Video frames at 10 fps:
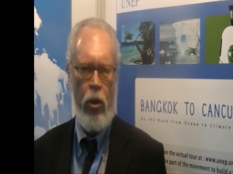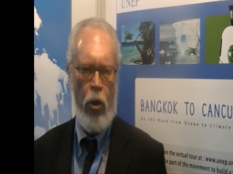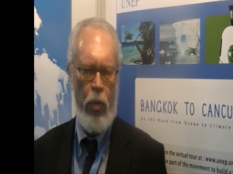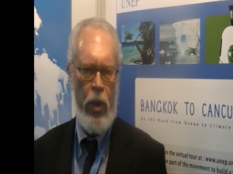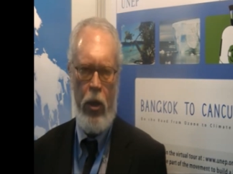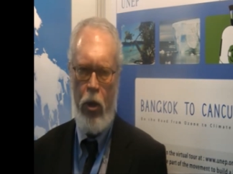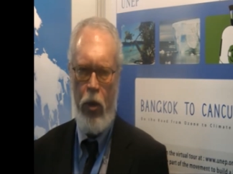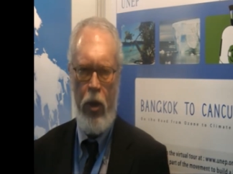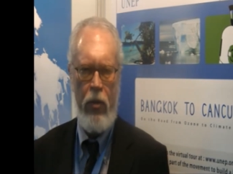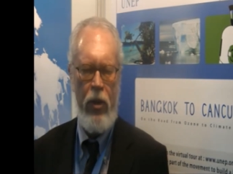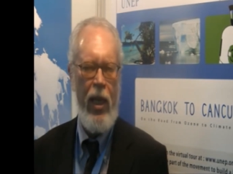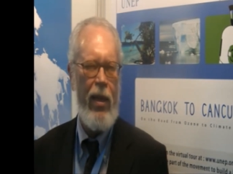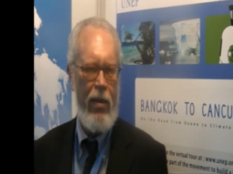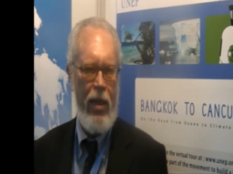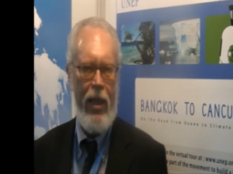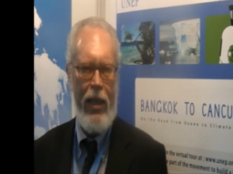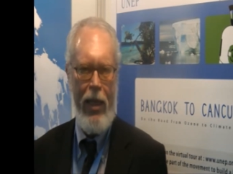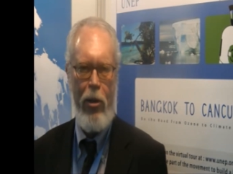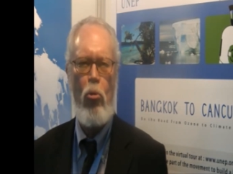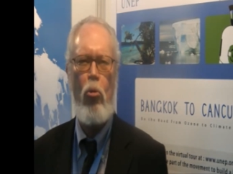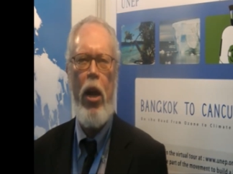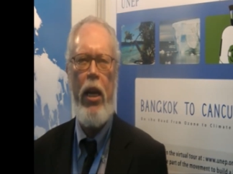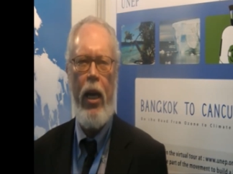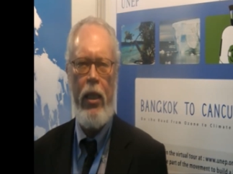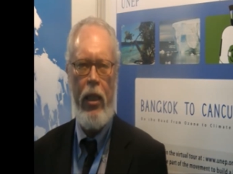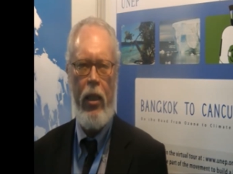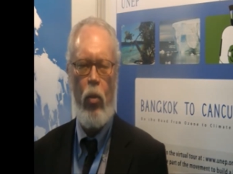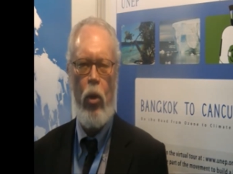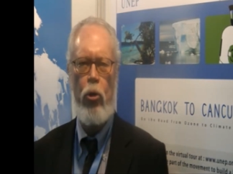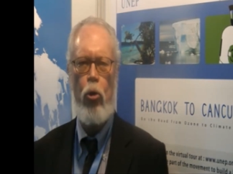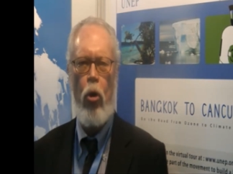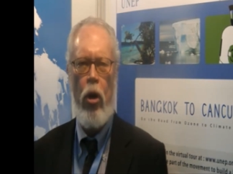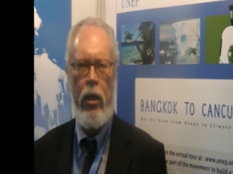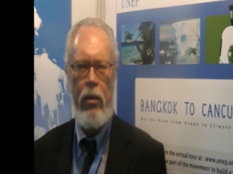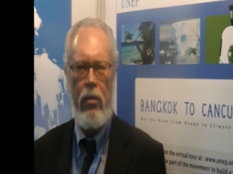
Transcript: The European Union have said, great idea, we'll join.